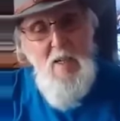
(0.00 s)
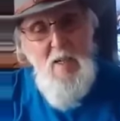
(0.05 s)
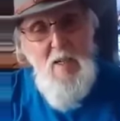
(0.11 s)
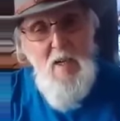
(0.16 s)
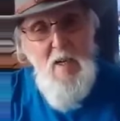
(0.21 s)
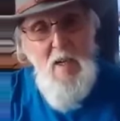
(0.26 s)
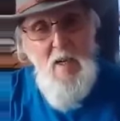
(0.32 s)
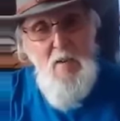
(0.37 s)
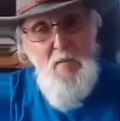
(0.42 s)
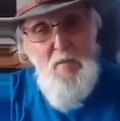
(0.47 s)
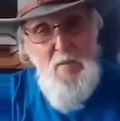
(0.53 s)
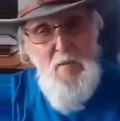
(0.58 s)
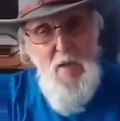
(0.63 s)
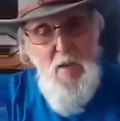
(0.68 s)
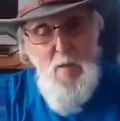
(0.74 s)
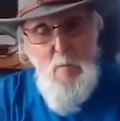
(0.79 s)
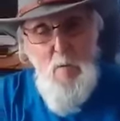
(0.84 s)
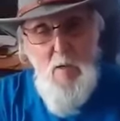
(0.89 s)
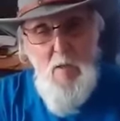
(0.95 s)
if
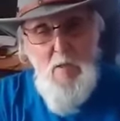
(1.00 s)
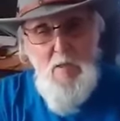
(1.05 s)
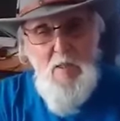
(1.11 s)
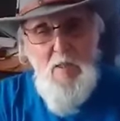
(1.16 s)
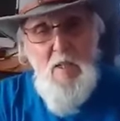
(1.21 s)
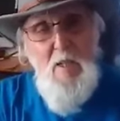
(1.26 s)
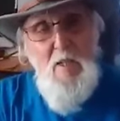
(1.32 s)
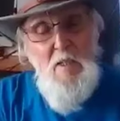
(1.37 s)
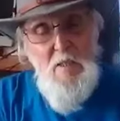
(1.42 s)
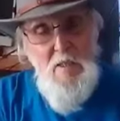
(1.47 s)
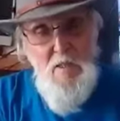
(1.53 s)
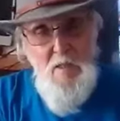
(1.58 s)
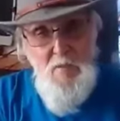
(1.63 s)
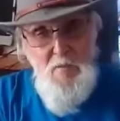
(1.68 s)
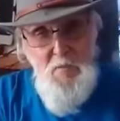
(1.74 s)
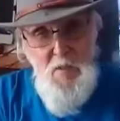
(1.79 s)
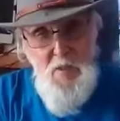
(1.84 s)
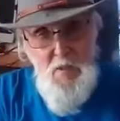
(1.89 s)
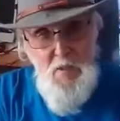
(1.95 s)
there was
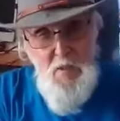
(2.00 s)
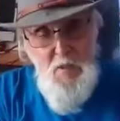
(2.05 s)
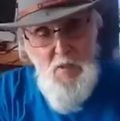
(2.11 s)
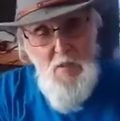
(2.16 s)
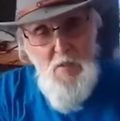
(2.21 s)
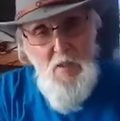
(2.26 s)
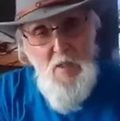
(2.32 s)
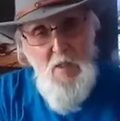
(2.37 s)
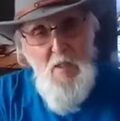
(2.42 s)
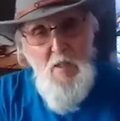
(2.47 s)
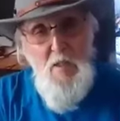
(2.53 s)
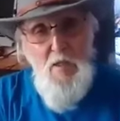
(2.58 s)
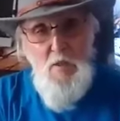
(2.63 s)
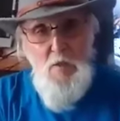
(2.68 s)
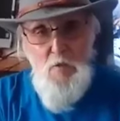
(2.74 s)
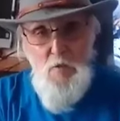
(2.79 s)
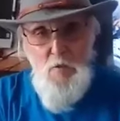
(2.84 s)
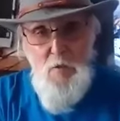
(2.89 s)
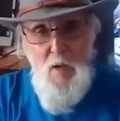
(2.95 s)
sufficient
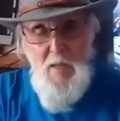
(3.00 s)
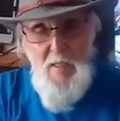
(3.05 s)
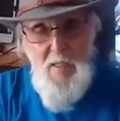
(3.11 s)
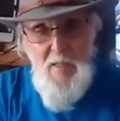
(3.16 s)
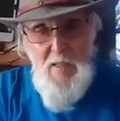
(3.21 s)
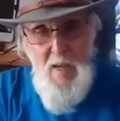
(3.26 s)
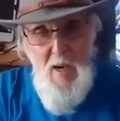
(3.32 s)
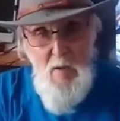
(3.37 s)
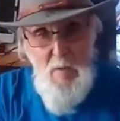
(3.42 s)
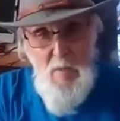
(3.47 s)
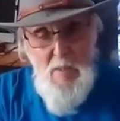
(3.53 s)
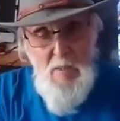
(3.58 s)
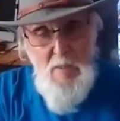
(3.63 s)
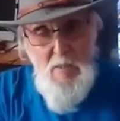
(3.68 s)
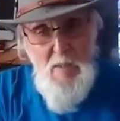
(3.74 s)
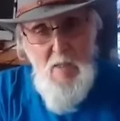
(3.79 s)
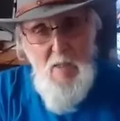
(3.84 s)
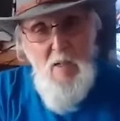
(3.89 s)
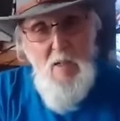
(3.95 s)
stray current
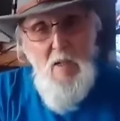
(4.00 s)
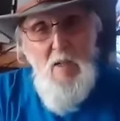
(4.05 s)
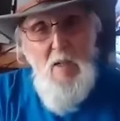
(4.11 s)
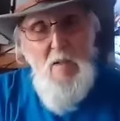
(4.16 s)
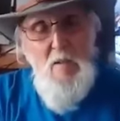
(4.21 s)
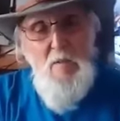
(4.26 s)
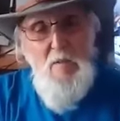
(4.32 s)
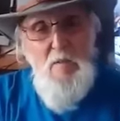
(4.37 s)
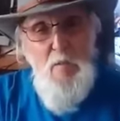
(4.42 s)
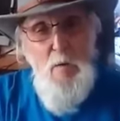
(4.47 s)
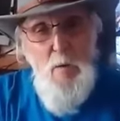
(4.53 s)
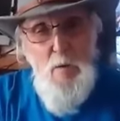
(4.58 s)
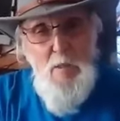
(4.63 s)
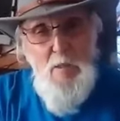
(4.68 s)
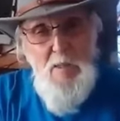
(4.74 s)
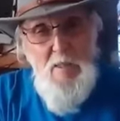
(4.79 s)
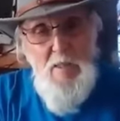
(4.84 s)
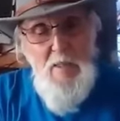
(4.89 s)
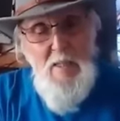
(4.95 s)

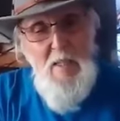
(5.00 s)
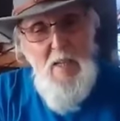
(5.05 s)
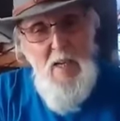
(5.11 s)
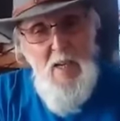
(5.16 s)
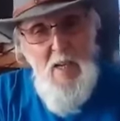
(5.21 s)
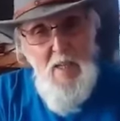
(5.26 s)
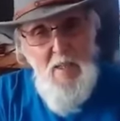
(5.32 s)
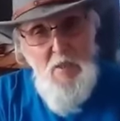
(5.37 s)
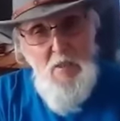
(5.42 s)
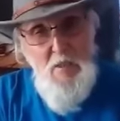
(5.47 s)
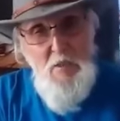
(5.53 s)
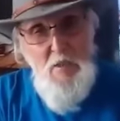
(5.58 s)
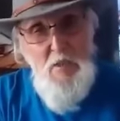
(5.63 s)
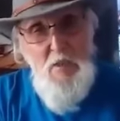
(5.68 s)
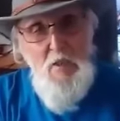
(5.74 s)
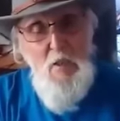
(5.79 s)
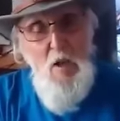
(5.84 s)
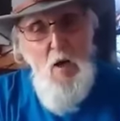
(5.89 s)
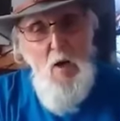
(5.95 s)
forcing
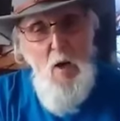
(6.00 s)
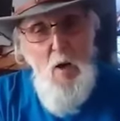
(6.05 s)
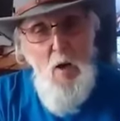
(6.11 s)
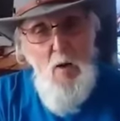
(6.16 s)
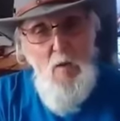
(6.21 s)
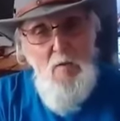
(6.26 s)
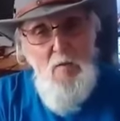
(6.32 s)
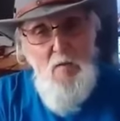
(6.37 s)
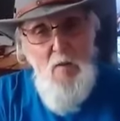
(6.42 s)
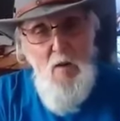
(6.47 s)
energy off